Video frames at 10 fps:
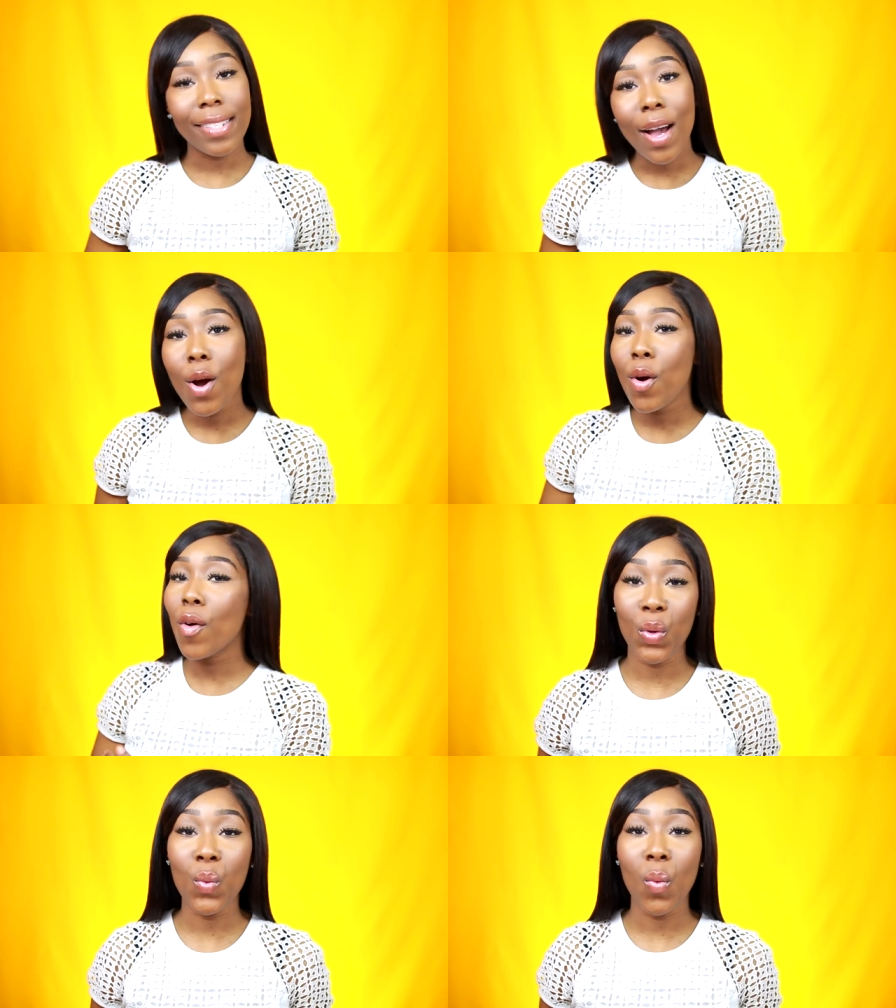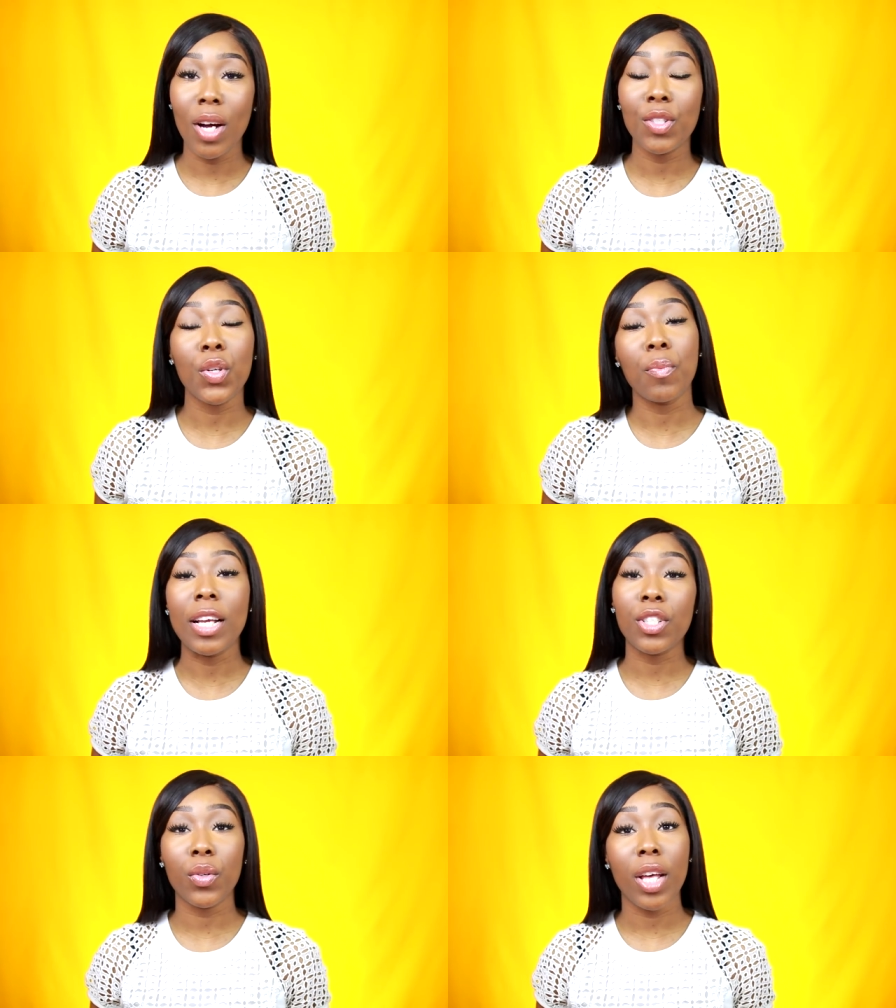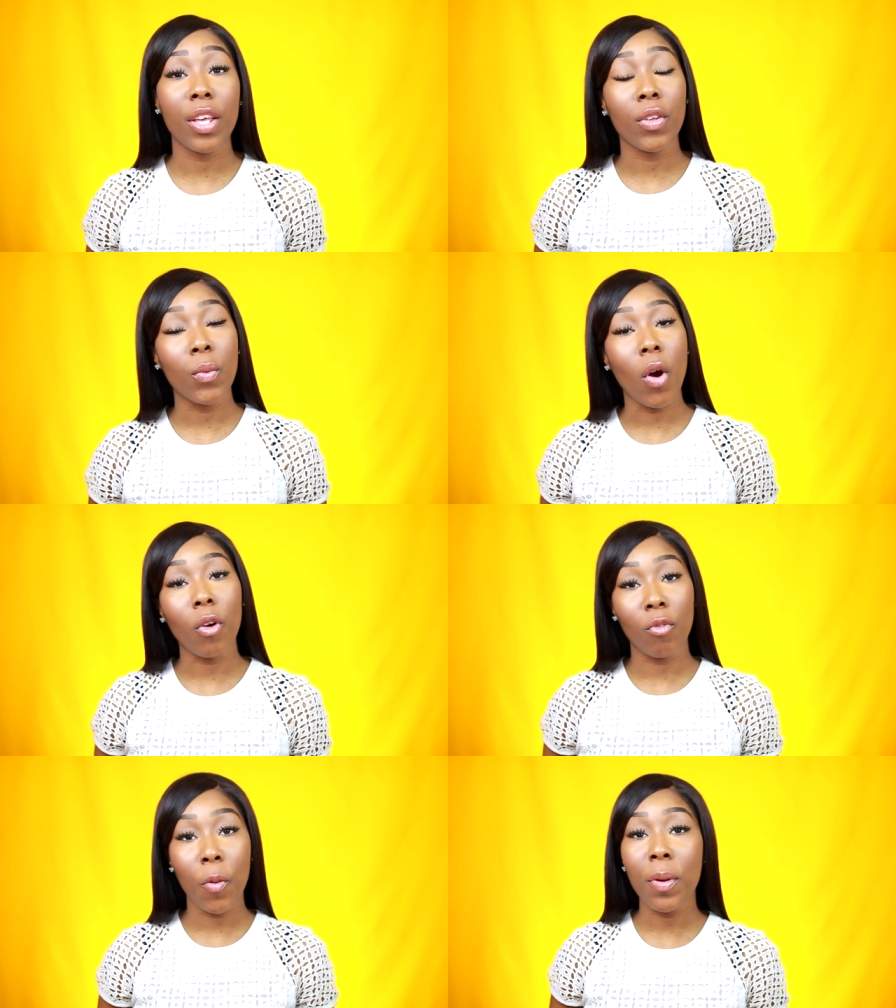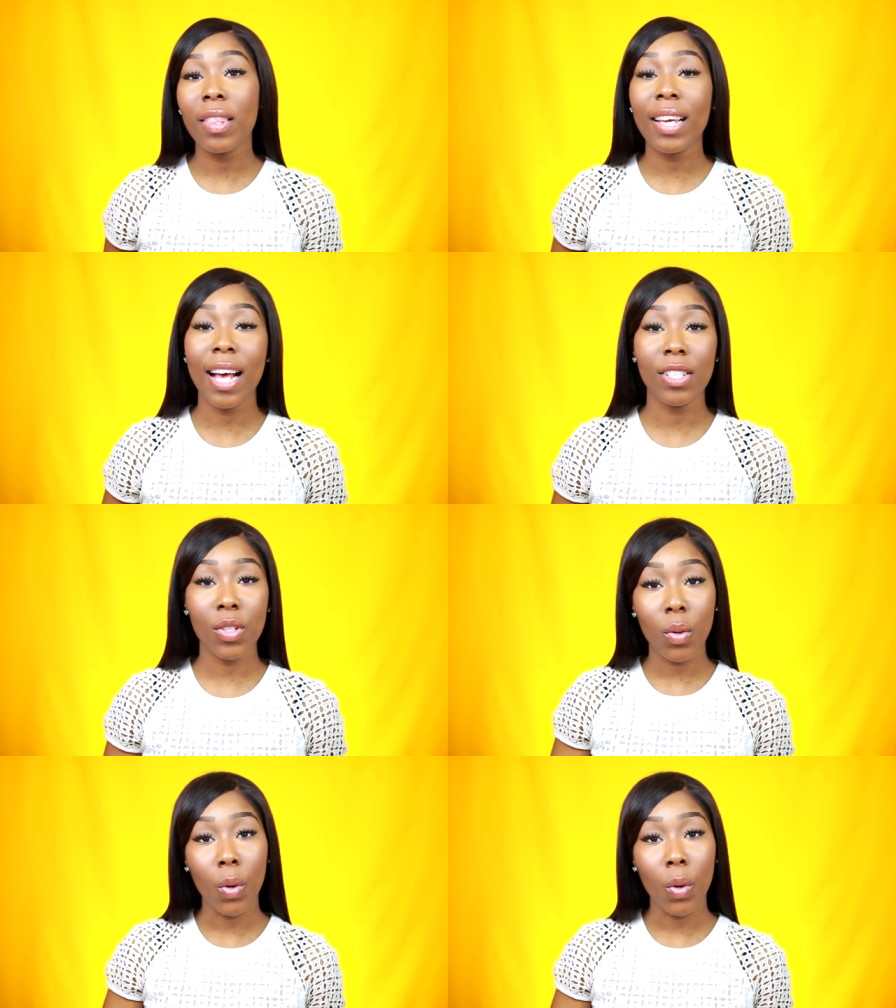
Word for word: So you want to make sure that you are rubbing the castor